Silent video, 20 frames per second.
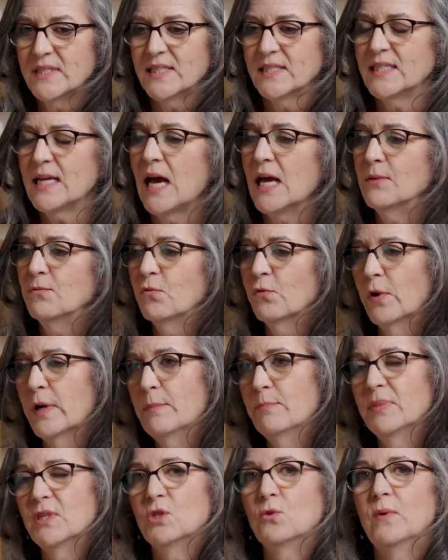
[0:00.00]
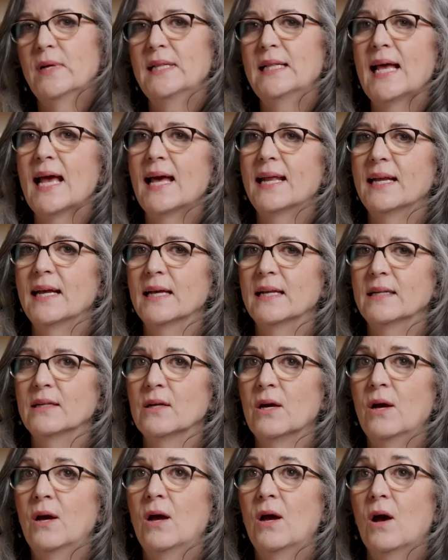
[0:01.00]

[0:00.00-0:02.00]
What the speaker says: was the time frame between that and,